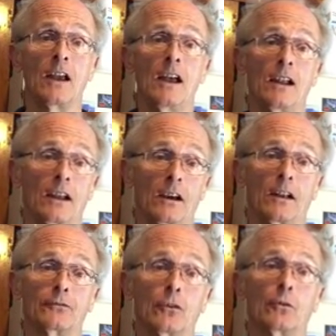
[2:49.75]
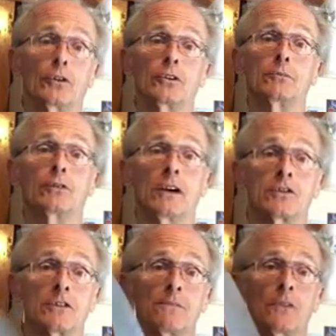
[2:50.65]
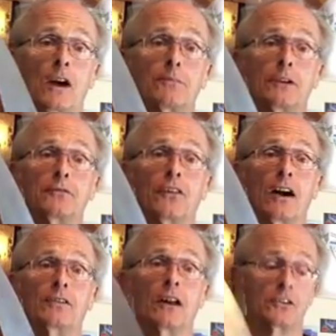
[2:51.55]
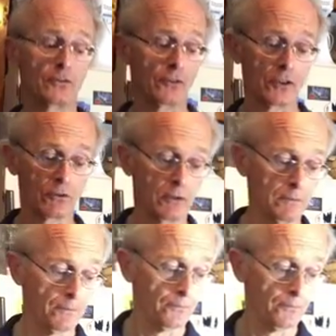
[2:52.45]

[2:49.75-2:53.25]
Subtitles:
and I got it for a really good price. I paid $5 for this one.